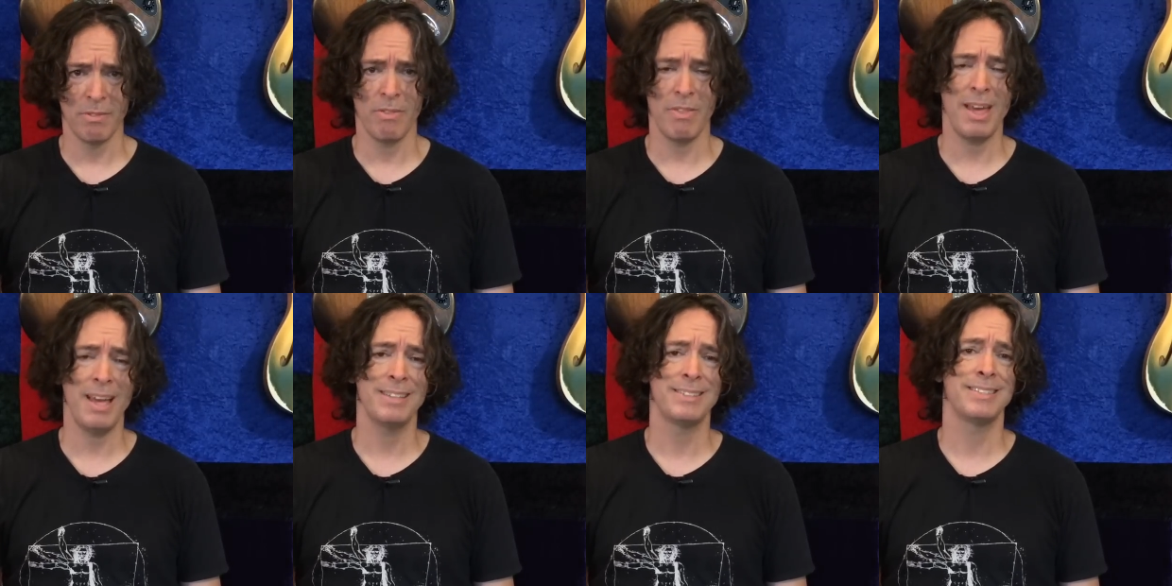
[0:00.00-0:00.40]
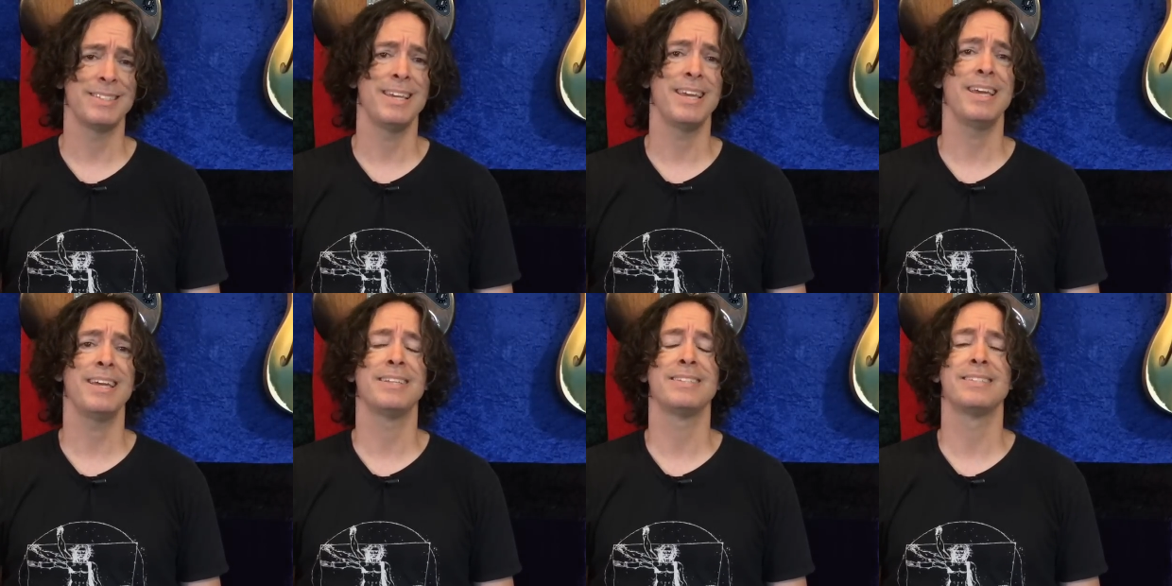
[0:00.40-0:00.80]
That's
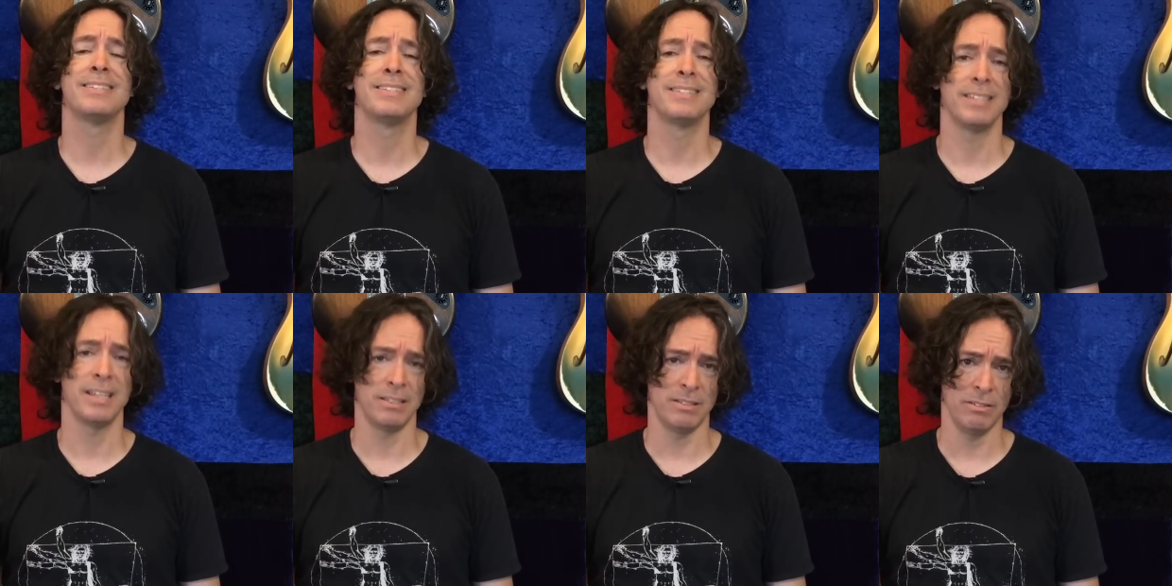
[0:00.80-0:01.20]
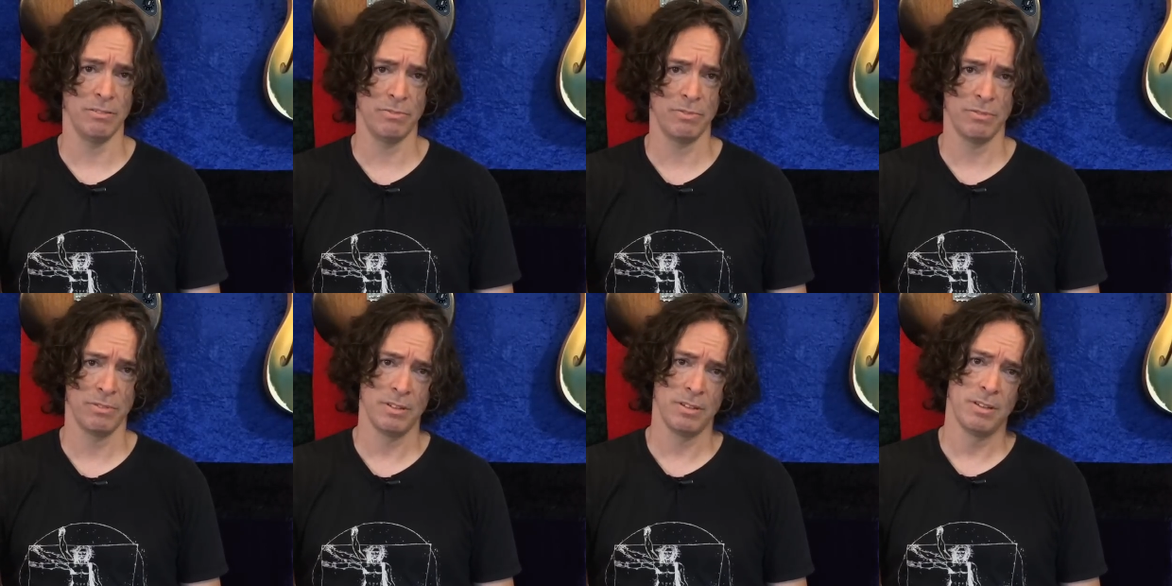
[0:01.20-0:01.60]

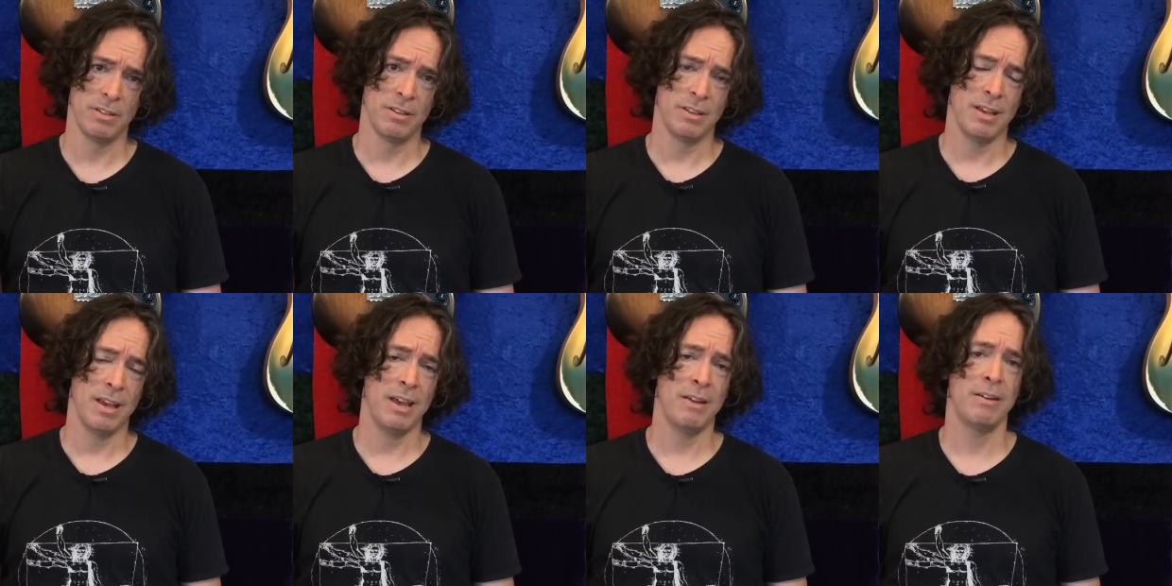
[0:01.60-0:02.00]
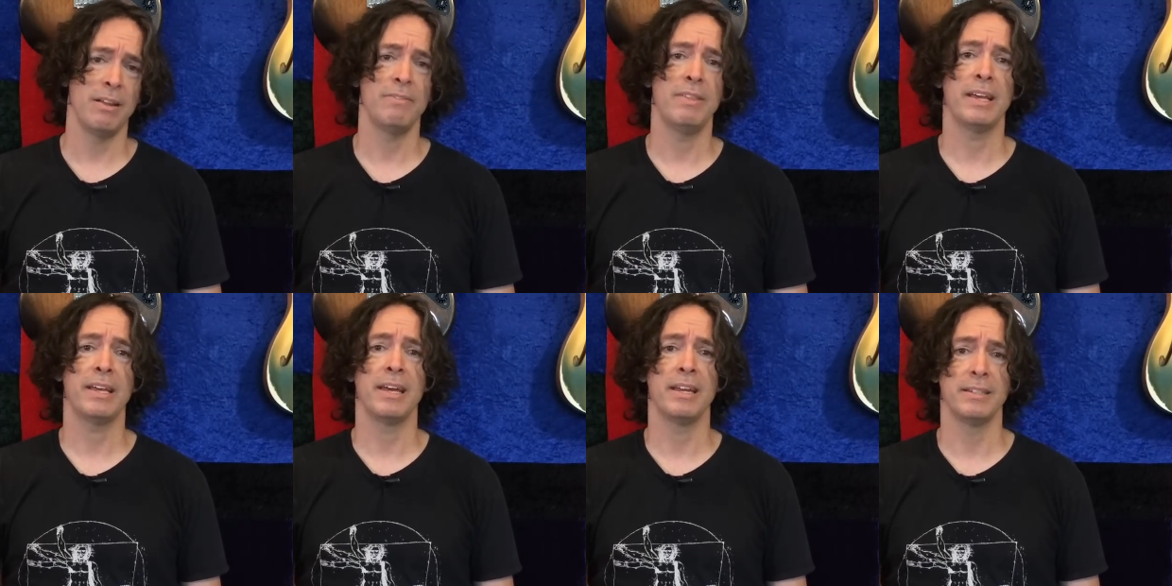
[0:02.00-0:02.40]
excessive. I don't
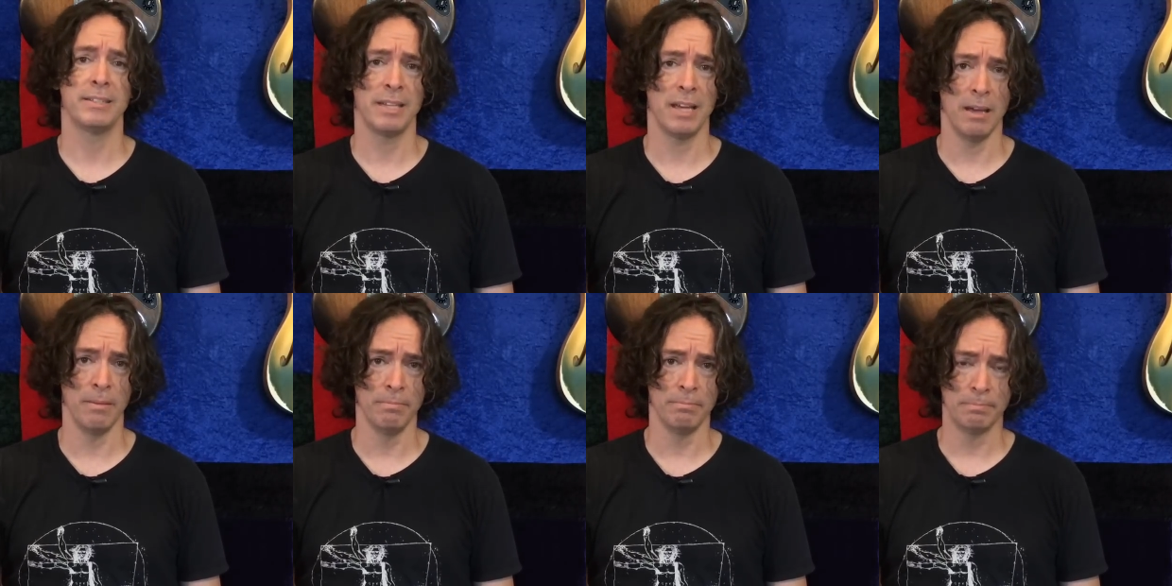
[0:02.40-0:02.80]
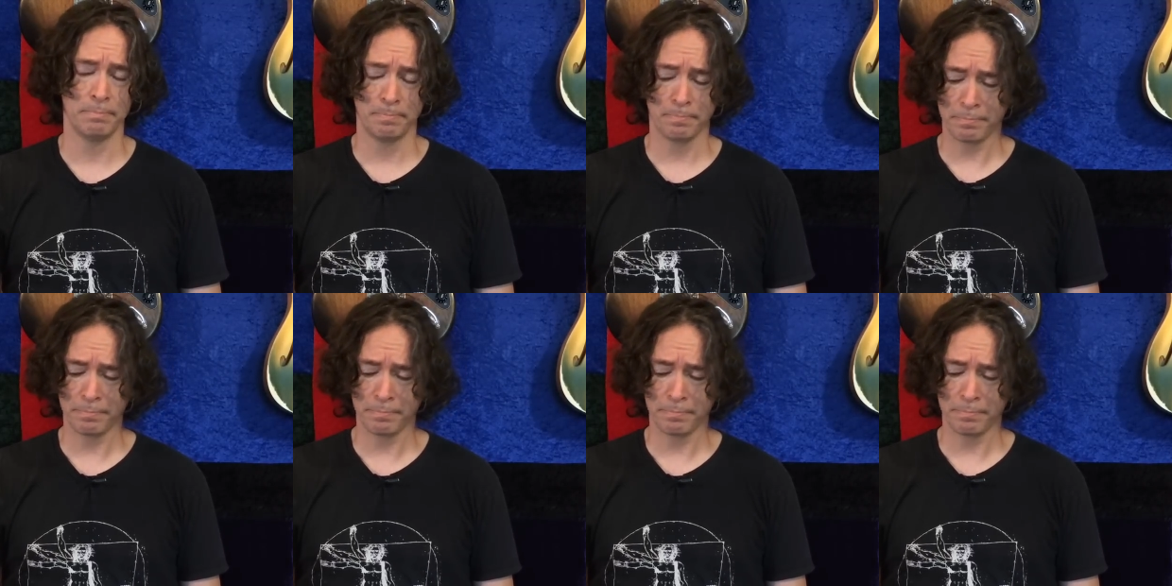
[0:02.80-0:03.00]
have that kind of time.